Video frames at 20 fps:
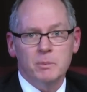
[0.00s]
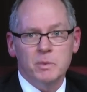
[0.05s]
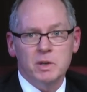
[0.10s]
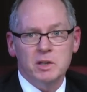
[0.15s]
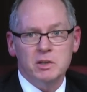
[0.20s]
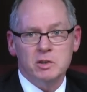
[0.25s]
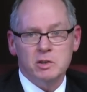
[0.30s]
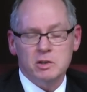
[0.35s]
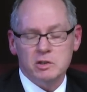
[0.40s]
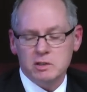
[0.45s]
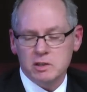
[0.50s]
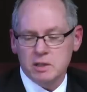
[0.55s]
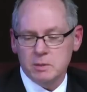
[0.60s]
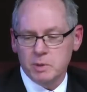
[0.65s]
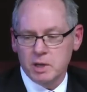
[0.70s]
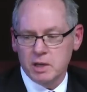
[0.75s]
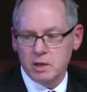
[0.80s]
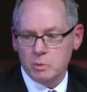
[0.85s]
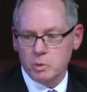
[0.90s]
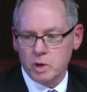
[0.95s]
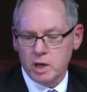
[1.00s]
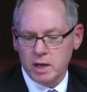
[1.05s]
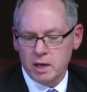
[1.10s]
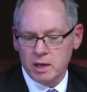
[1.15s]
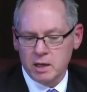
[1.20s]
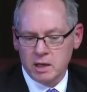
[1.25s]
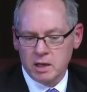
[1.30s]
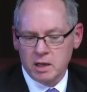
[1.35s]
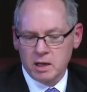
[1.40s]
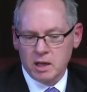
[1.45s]
It's usually been where
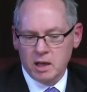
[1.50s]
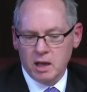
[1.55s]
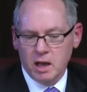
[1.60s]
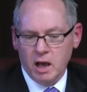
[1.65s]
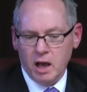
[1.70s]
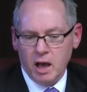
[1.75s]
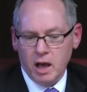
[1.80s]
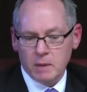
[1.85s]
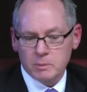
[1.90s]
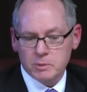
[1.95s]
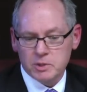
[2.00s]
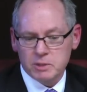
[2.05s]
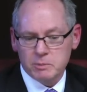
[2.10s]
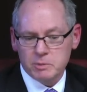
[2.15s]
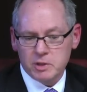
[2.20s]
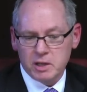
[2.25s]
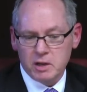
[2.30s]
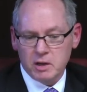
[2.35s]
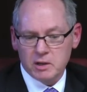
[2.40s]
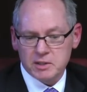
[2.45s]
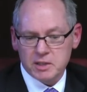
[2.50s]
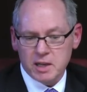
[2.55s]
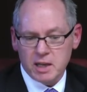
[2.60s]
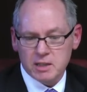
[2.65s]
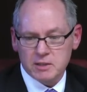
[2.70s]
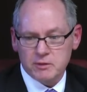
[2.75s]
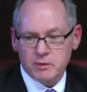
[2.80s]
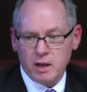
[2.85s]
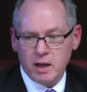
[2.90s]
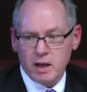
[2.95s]
I'm simply not
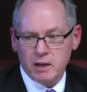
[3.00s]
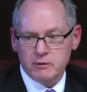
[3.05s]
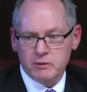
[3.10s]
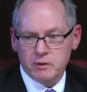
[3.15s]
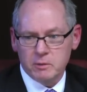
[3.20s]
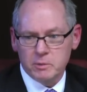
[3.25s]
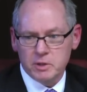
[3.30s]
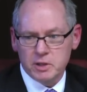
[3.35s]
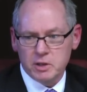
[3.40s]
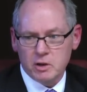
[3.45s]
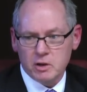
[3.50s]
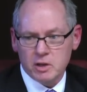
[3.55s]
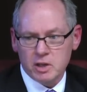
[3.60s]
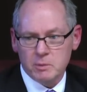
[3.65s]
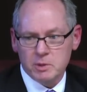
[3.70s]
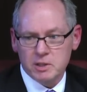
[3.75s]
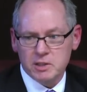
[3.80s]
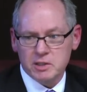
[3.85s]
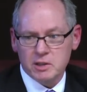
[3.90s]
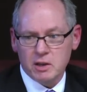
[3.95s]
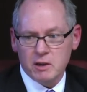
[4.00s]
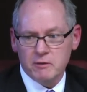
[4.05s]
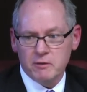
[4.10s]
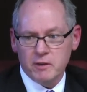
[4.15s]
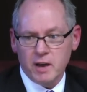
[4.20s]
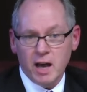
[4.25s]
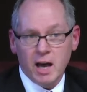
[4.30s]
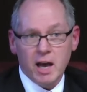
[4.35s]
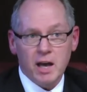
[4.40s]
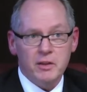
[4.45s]
satisfied from the documents so
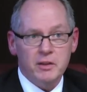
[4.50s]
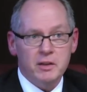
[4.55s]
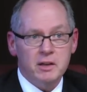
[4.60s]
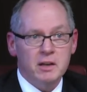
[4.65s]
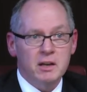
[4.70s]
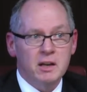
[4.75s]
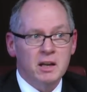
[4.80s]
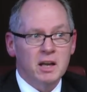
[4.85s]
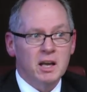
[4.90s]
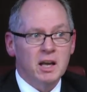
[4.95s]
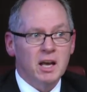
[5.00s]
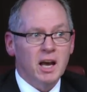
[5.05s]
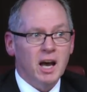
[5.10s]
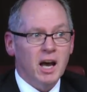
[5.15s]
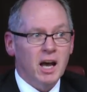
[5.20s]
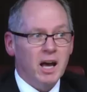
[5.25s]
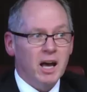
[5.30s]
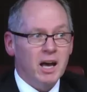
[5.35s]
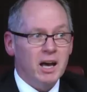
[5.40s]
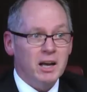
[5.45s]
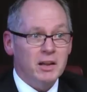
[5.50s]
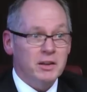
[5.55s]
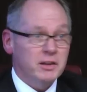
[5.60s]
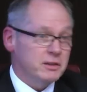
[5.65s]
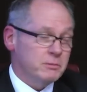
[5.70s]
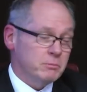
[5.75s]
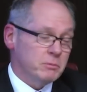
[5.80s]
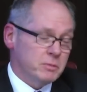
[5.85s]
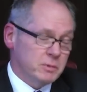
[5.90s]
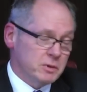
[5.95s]
far that
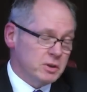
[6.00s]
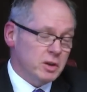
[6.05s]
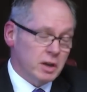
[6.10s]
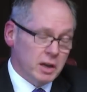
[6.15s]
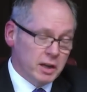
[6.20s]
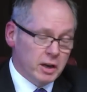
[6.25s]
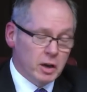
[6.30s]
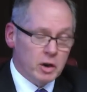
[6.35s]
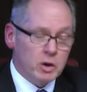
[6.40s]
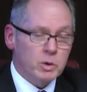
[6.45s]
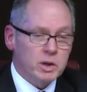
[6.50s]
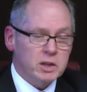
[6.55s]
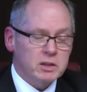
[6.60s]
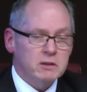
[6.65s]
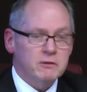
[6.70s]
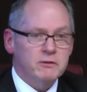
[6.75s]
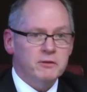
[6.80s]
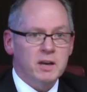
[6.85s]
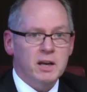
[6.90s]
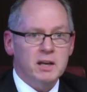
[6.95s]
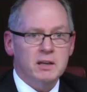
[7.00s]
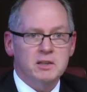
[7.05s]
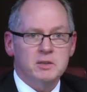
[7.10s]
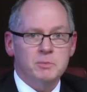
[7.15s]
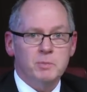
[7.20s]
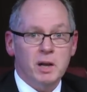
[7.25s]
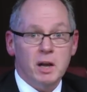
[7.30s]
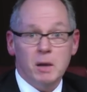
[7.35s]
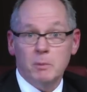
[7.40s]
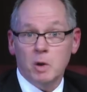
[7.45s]
there's certainly no question of fairness,
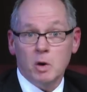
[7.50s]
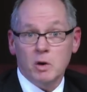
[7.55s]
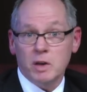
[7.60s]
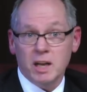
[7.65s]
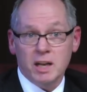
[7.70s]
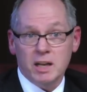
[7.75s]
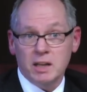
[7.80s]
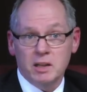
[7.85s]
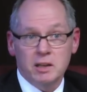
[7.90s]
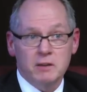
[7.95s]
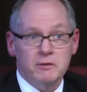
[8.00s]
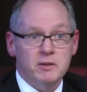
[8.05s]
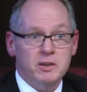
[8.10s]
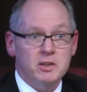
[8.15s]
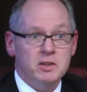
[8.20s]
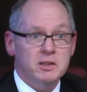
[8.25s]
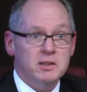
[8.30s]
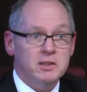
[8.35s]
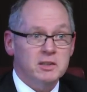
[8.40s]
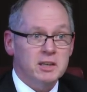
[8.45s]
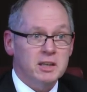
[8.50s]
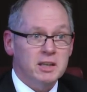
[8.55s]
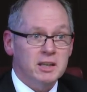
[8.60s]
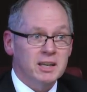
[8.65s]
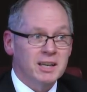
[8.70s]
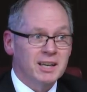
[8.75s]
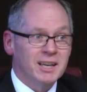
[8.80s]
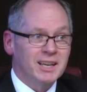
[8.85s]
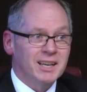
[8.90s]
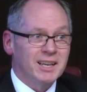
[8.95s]
but I'm not getting the efficiency,
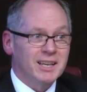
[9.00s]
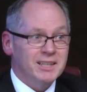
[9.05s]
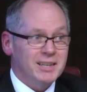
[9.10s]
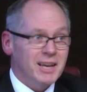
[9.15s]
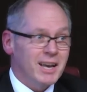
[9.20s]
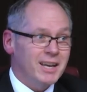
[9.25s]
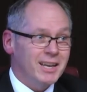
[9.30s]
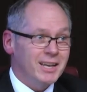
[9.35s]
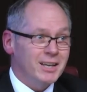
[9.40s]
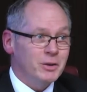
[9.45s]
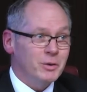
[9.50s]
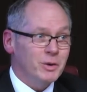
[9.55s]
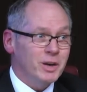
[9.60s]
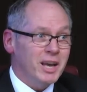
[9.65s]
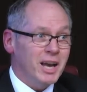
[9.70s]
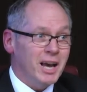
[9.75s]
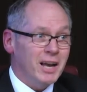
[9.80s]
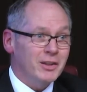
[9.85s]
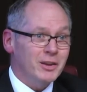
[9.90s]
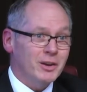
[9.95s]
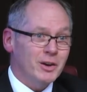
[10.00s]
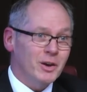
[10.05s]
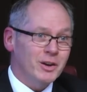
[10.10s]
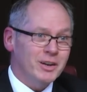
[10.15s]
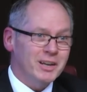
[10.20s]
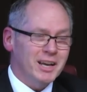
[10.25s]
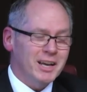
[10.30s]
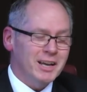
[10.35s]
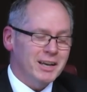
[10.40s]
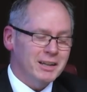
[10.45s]
taking into account
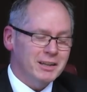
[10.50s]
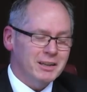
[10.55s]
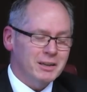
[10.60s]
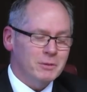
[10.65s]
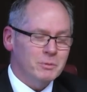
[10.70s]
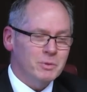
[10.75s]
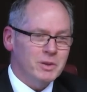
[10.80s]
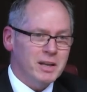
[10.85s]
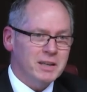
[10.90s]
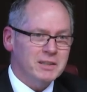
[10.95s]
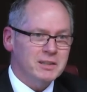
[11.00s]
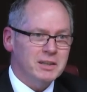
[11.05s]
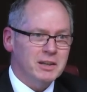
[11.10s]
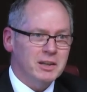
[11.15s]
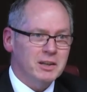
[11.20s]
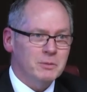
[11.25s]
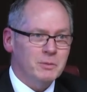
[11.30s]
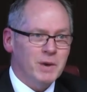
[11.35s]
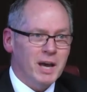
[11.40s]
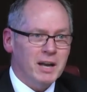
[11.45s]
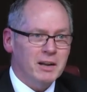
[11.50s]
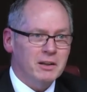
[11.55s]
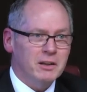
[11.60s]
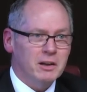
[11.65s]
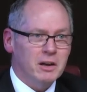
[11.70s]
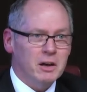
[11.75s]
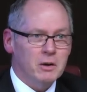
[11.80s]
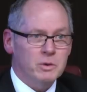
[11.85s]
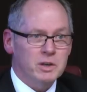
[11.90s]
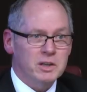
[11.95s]
the complexity of the matter
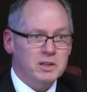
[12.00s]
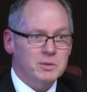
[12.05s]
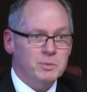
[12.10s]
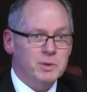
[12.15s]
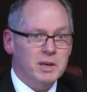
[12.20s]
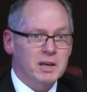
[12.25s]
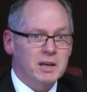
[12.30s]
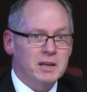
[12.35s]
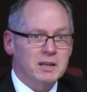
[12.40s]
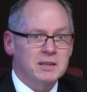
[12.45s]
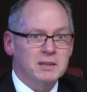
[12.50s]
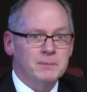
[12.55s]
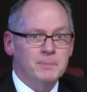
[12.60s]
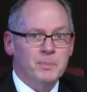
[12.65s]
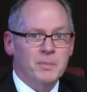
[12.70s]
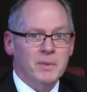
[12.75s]
that I would expect.